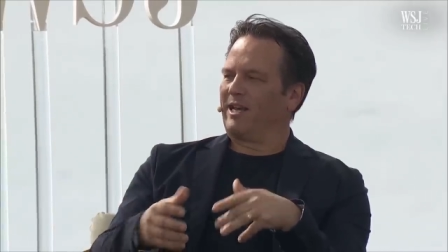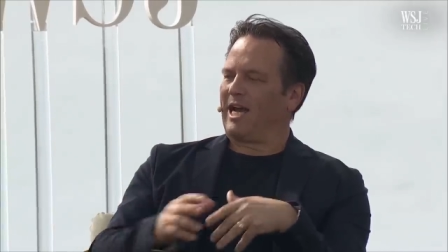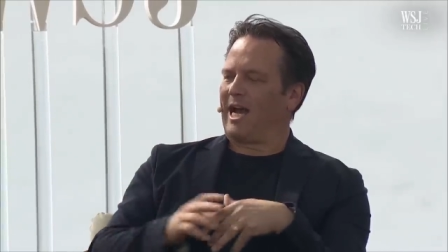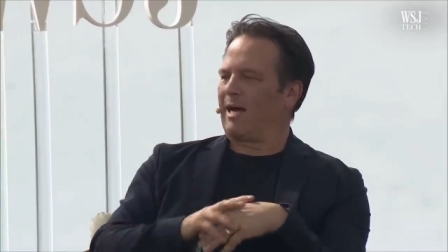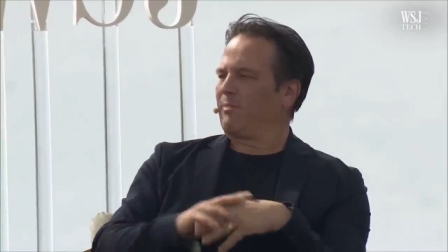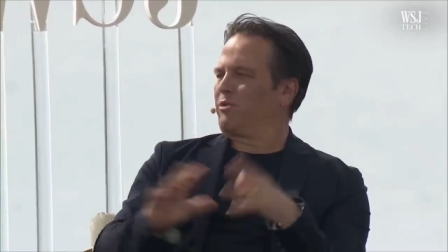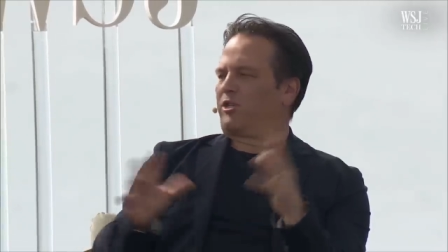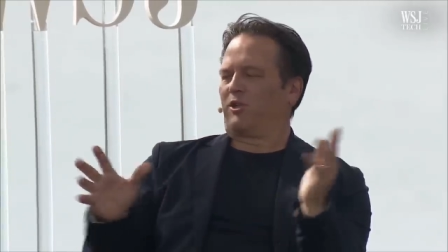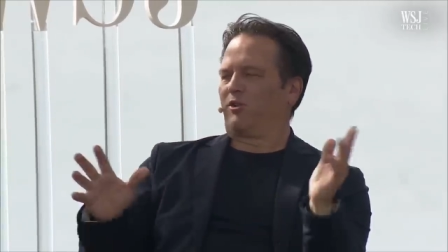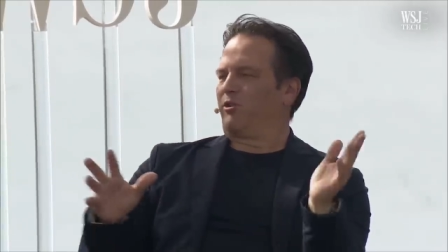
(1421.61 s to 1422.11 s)

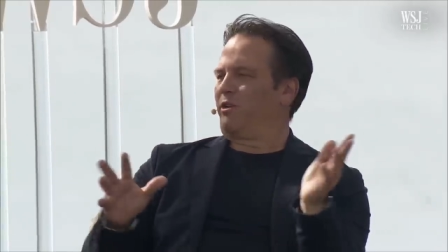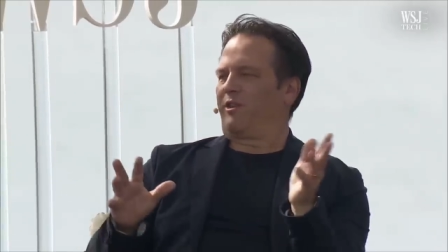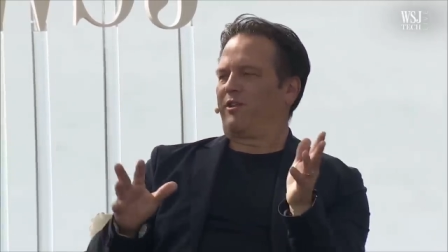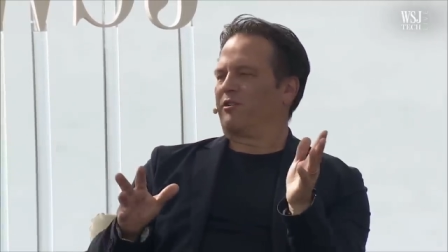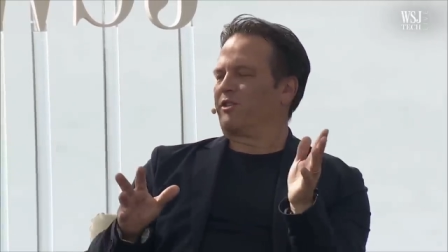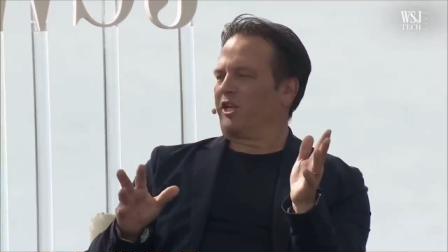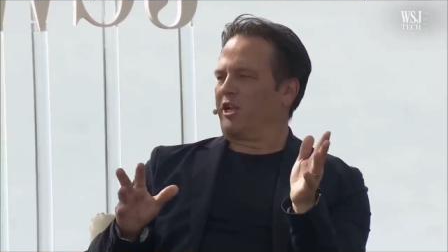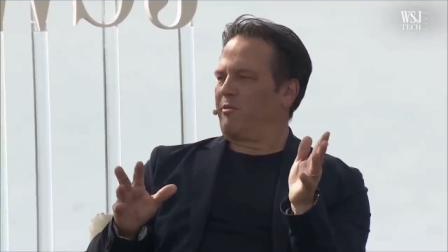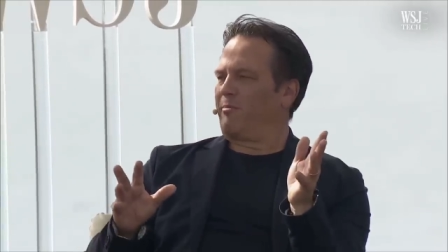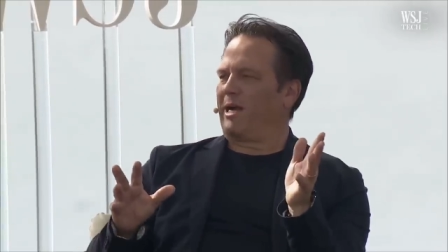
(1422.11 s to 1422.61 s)
absolutely
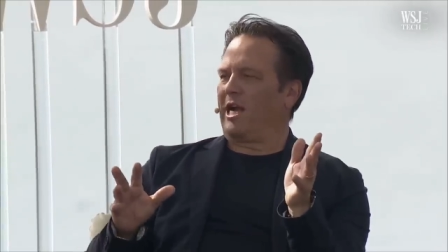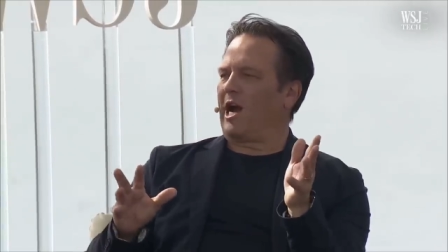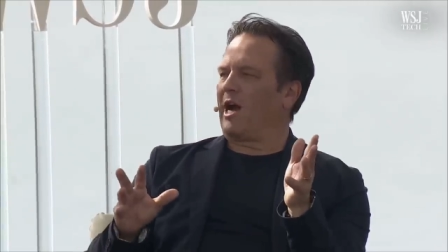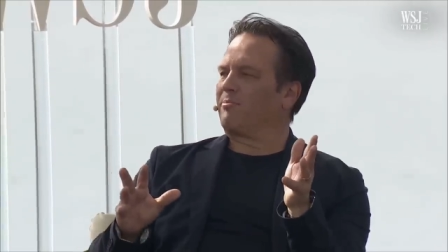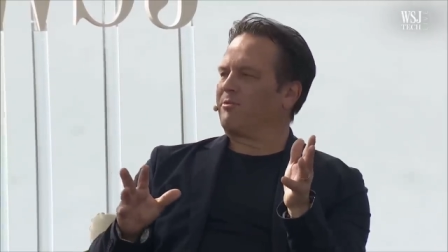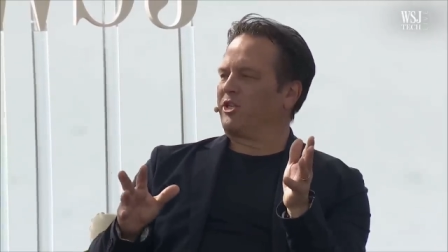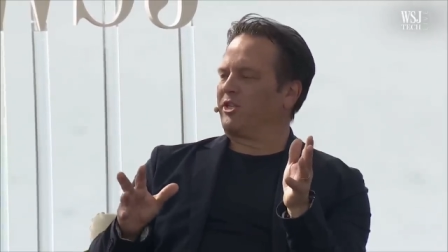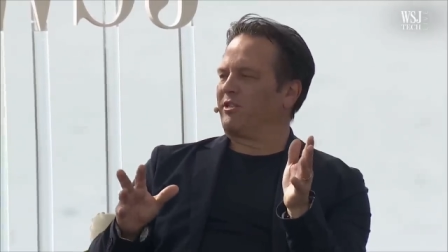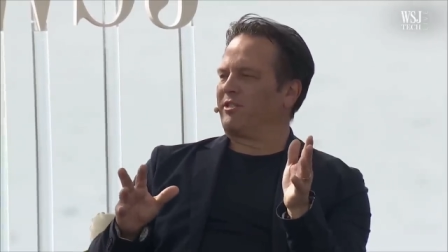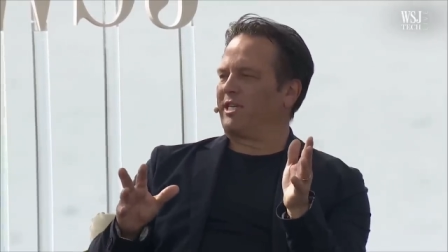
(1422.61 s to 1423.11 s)
there's going to be
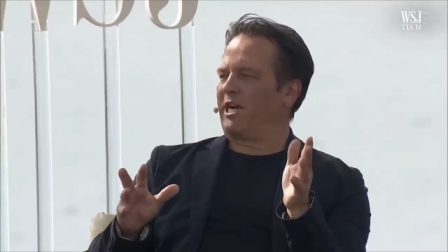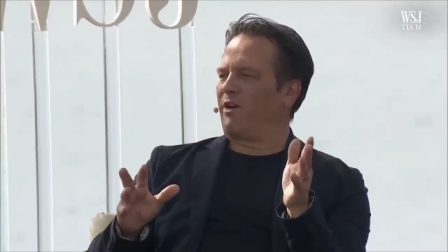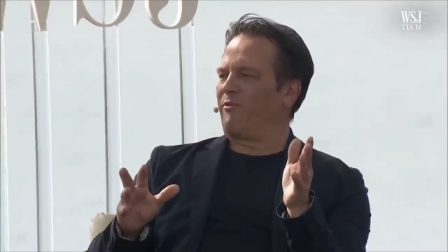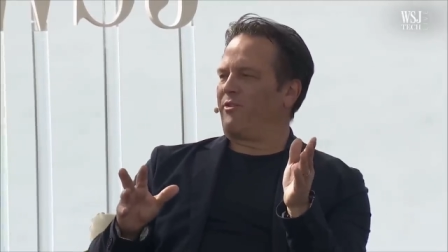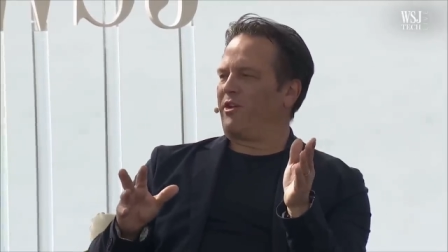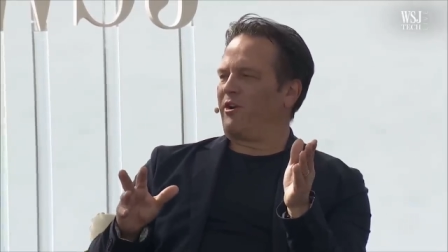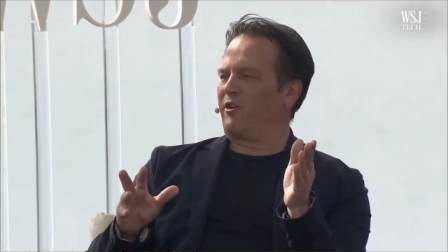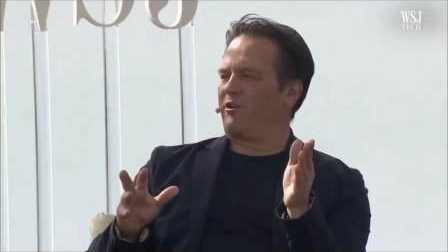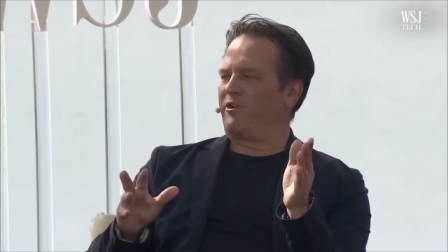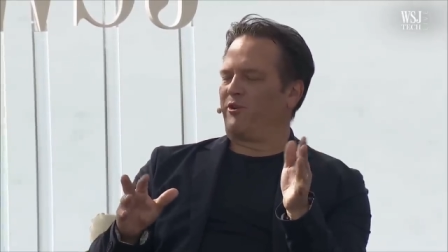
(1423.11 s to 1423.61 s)
options out
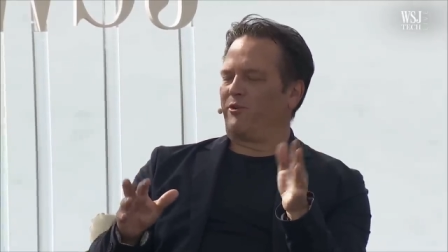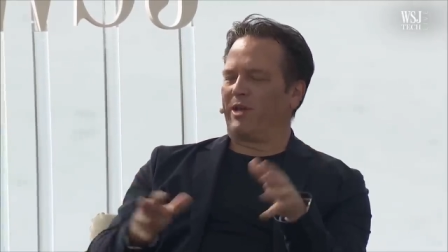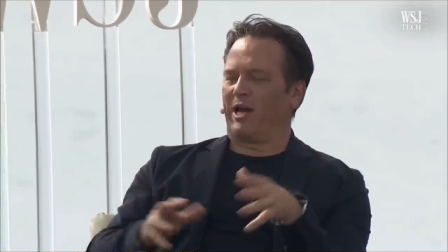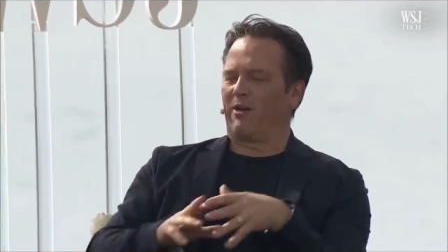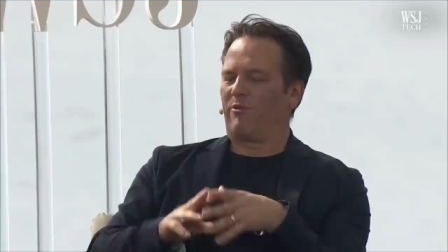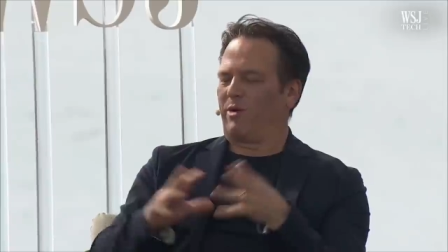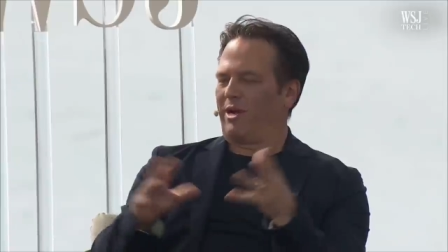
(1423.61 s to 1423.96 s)
there to do that.